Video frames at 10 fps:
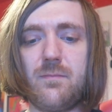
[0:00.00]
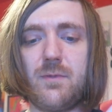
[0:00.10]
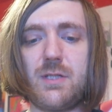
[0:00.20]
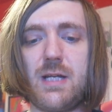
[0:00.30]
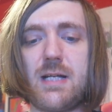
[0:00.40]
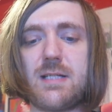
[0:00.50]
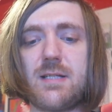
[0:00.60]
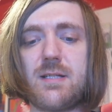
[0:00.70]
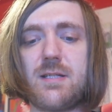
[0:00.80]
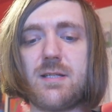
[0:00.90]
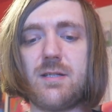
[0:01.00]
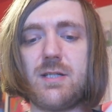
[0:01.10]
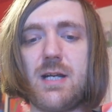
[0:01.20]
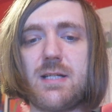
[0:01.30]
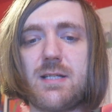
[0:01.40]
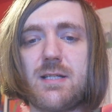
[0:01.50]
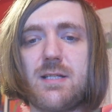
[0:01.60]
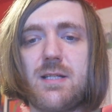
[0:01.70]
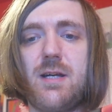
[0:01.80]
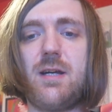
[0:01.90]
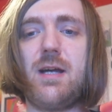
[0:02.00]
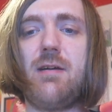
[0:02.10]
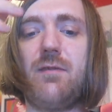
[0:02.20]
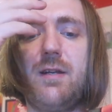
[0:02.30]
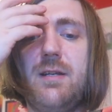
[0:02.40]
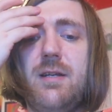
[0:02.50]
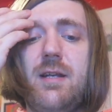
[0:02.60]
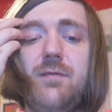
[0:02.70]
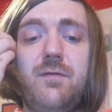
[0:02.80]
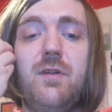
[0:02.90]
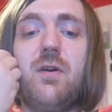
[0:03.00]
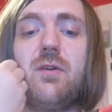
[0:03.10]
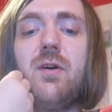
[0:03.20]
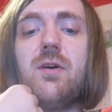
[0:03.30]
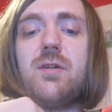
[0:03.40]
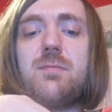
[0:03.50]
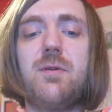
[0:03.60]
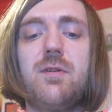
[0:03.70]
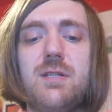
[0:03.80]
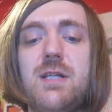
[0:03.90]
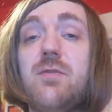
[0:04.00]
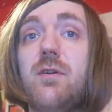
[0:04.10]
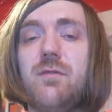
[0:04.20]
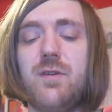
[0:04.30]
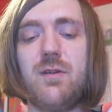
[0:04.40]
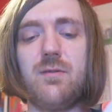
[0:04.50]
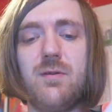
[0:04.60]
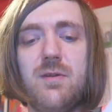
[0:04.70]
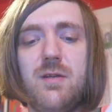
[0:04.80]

she asks, she asks uh, Evelyn if Don, her husband, does he do it for you?